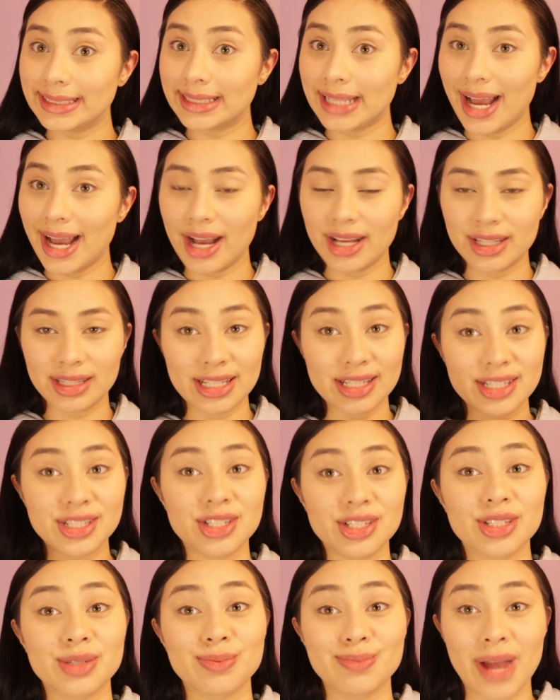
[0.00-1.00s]
yeah, that's
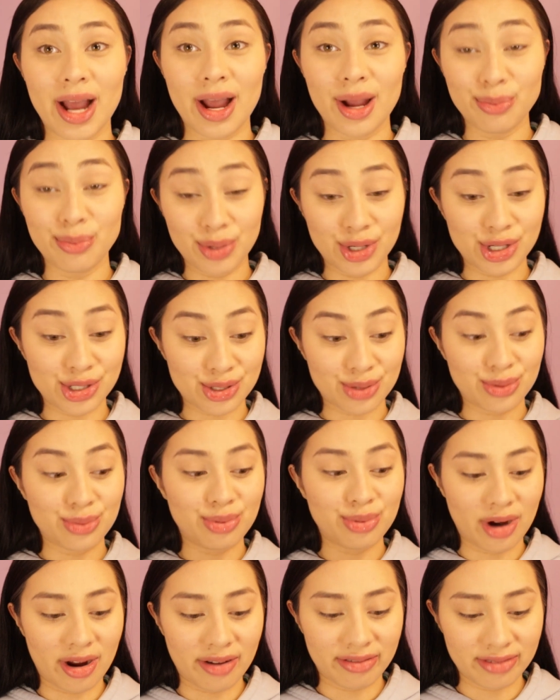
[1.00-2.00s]
just my personal
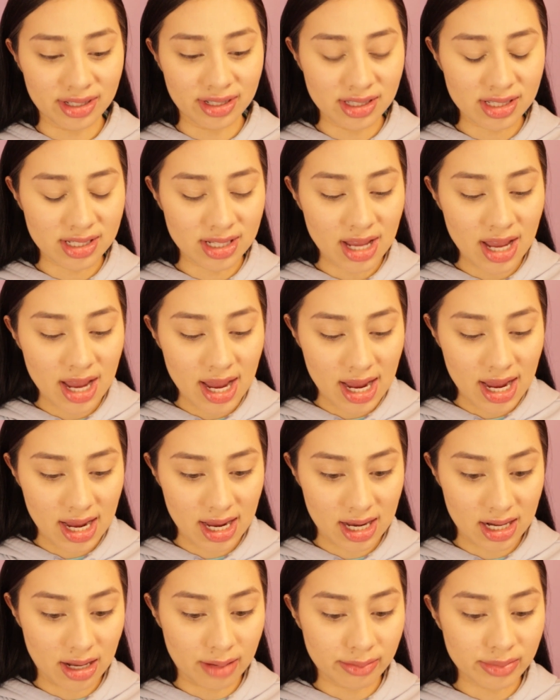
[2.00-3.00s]
preference.
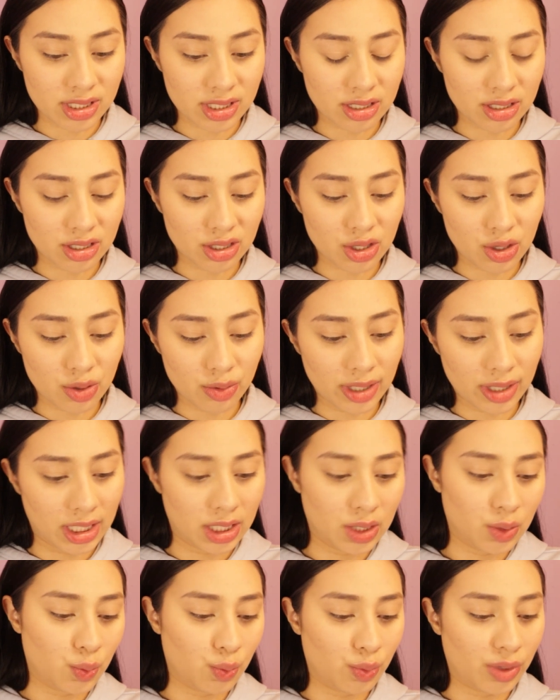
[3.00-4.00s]
And I'm just gonna go
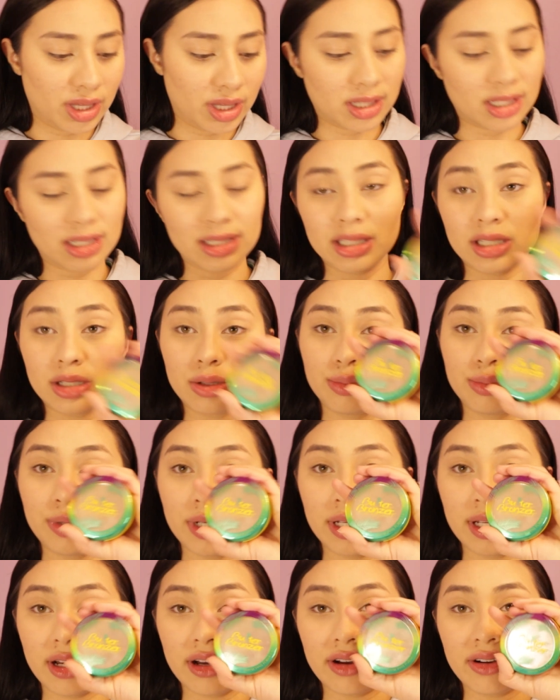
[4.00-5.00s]
in with a little
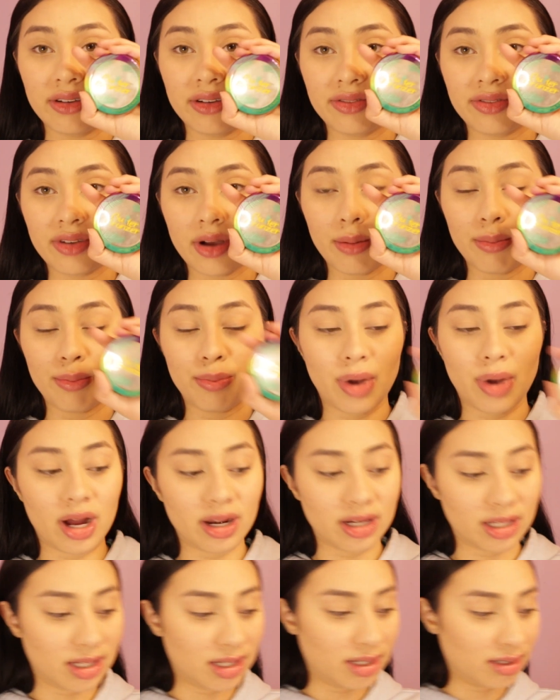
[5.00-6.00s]
bit of a
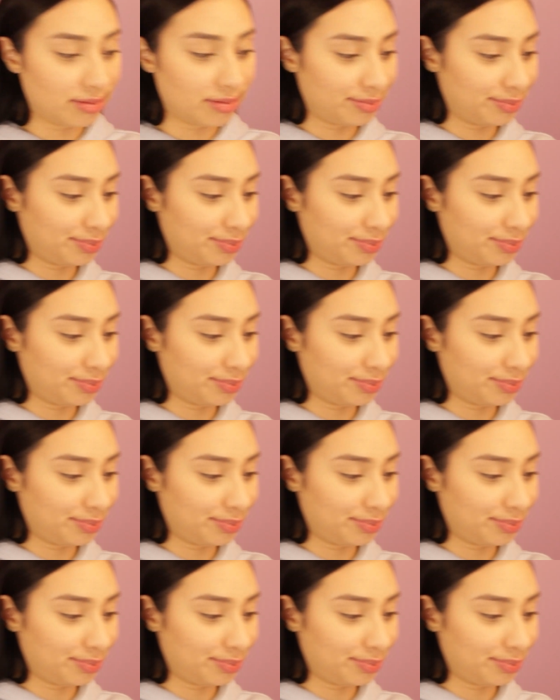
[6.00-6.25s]
body.